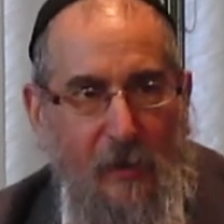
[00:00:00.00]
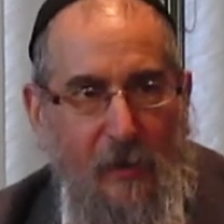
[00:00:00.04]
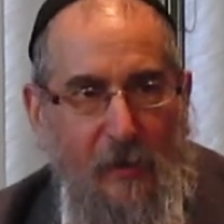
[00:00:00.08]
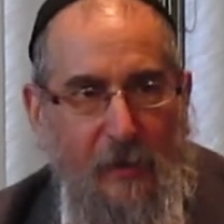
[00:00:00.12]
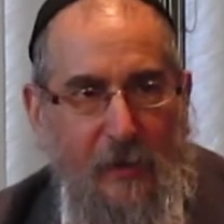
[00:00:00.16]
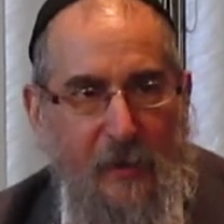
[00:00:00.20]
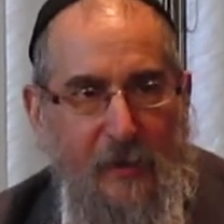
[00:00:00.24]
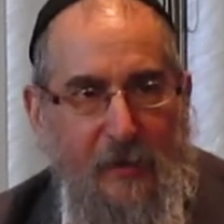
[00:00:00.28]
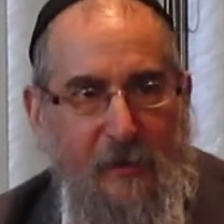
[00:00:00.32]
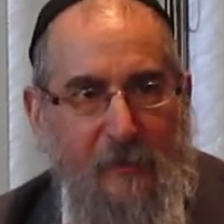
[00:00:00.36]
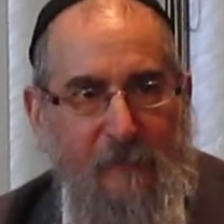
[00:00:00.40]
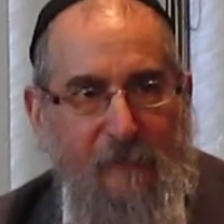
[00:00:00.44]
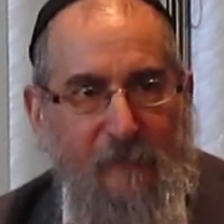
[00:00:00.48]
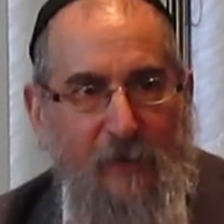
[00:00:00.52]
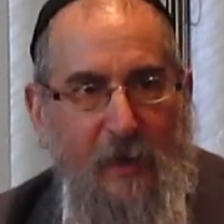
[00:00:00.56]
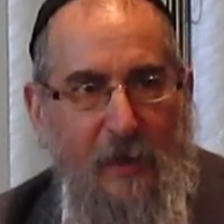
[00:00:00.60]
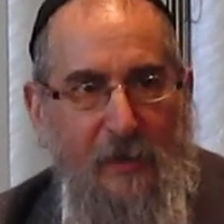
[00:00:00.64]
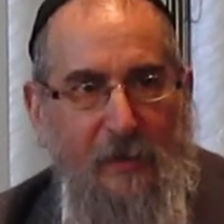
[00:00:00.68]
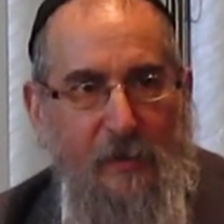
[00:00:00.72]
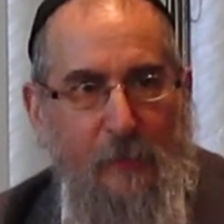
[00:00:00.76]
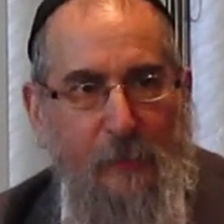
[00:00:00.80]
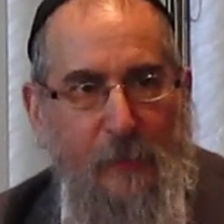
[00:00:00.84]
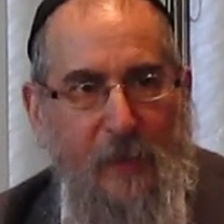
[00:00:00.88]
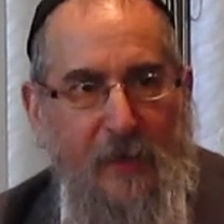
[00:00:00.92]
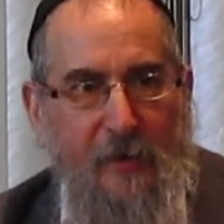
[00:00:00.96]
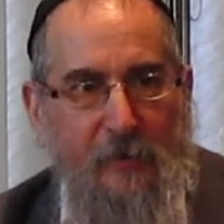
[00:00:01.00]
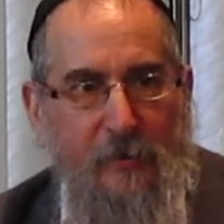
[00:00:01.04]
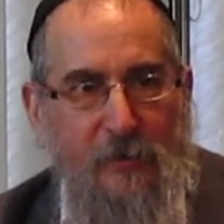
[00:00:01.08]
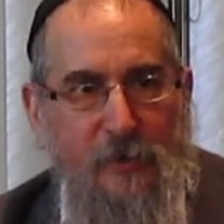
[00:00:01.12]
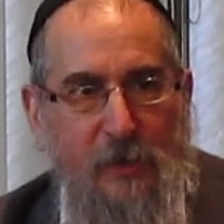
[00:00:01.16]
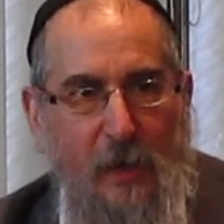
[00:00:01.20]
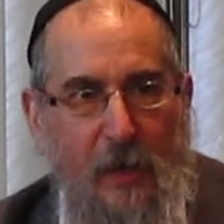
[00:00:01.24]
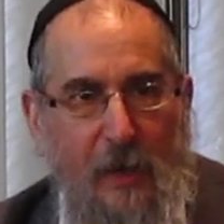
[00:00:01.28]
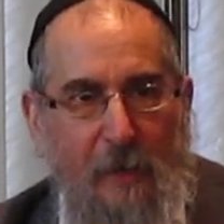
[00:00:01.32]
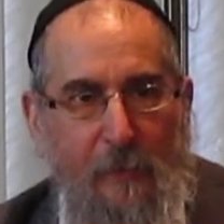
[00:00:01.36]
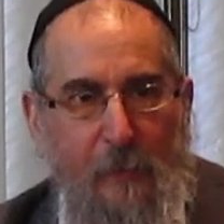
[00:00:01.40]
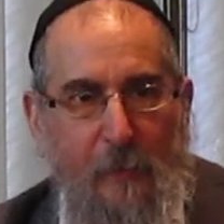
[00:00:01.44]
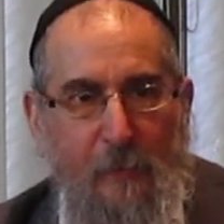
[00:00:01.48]
they could find a better
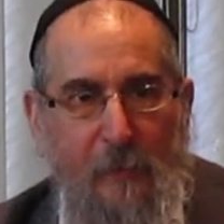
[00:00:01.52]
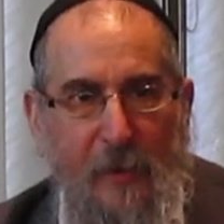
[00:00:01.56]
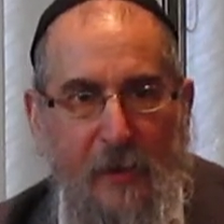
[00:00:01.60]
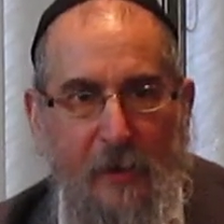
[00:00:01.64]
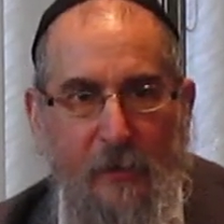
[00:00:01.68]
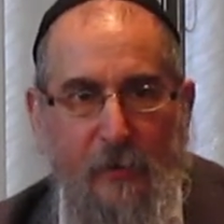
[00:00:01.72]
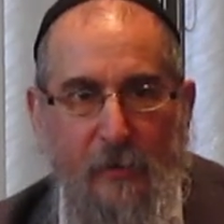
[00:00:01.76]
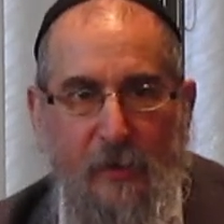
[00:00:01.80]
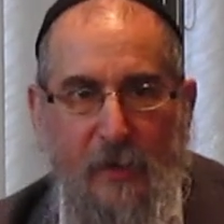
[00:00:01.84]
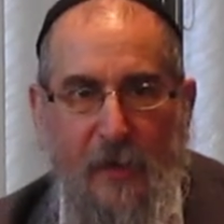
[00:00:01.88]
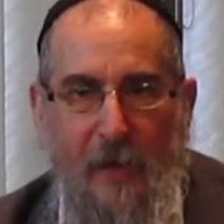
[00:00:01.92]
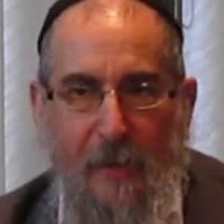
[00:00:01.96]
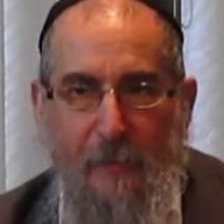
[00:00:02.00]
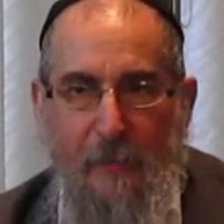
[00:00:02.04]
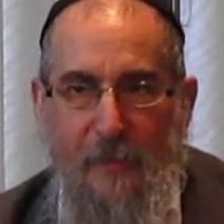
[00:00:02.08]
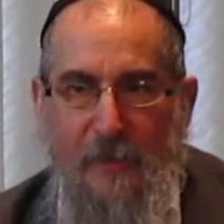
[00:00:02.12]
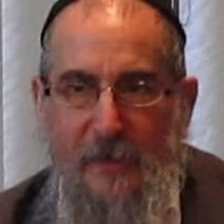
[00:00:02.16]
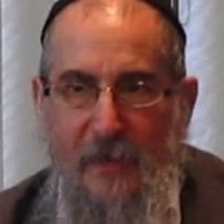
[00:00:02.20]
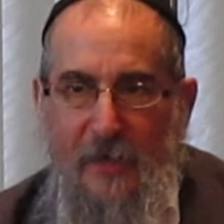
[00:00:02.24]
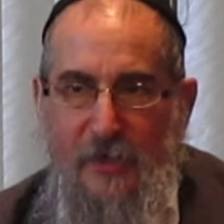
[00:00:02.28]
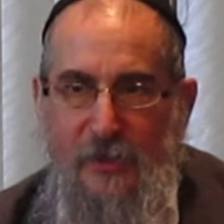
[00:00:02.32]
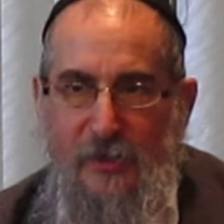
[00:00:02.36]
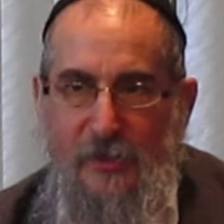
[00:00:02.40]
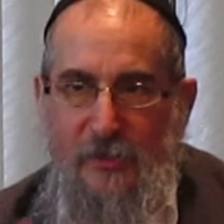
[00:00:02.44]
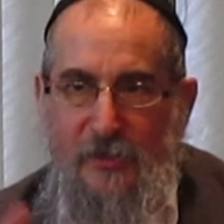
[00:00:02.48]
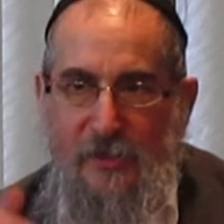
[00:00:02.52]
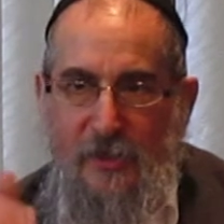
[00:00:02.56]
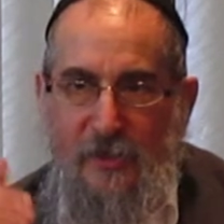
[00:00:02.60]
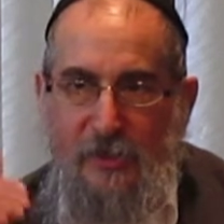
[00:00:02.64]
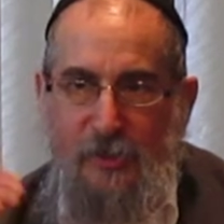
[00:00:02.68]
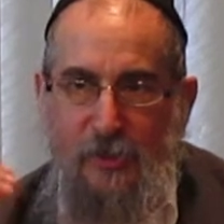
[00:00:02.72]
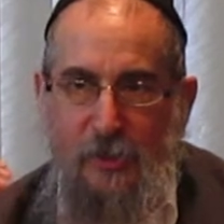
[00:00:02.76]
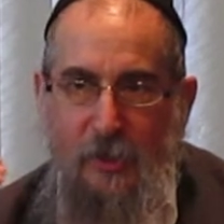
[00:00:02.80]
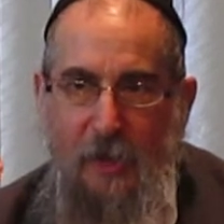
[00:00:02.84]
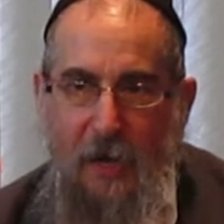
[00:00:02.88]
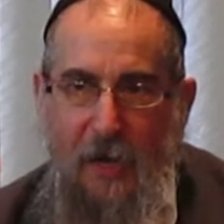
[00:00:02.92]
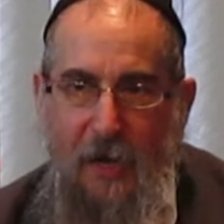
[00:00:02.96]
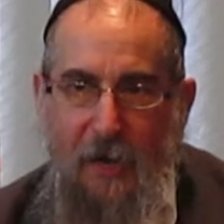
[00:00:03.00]
job and better accommodations in
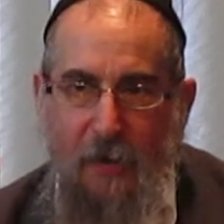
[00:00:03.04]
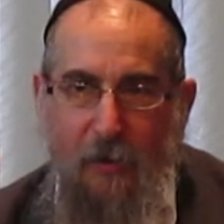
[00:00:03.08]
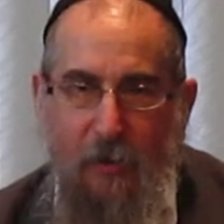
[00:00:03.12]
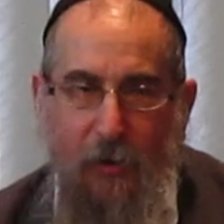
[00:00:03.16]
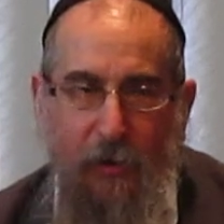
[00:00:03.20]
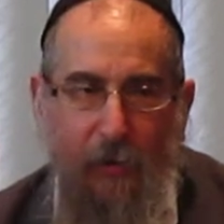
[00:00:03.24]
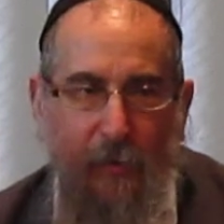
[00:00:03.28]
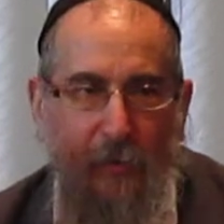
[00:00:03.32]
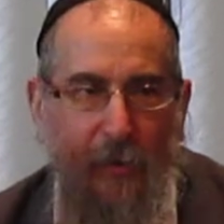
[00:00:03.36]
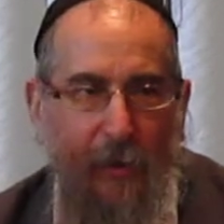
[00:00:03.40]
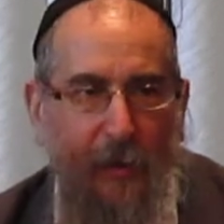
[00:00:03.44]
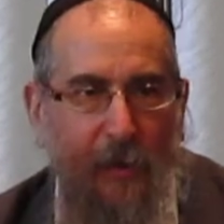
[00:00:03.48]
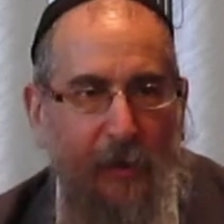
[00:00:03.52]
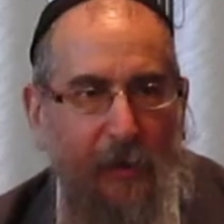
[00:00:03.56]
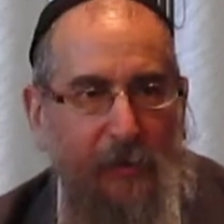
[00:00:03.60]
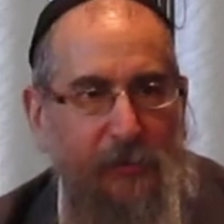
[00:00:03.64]
Chicago,